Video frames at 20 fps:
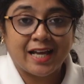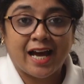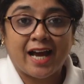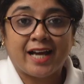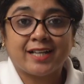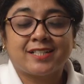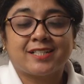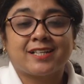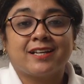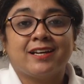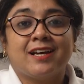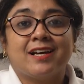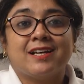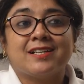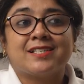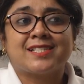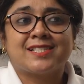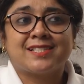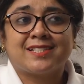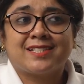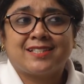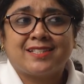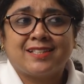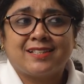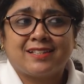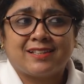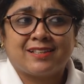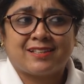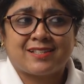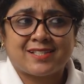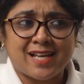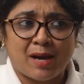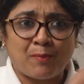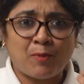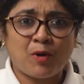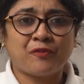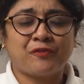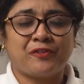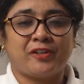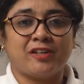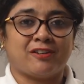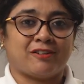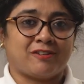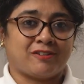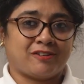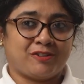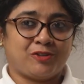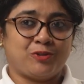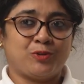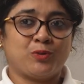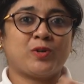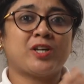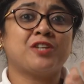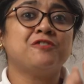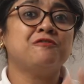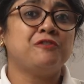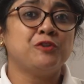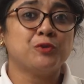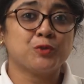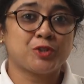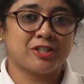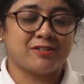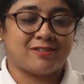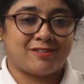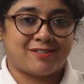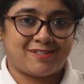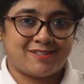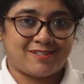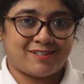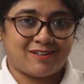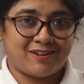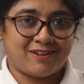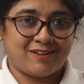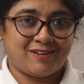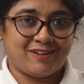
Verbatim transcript: that some of the confusions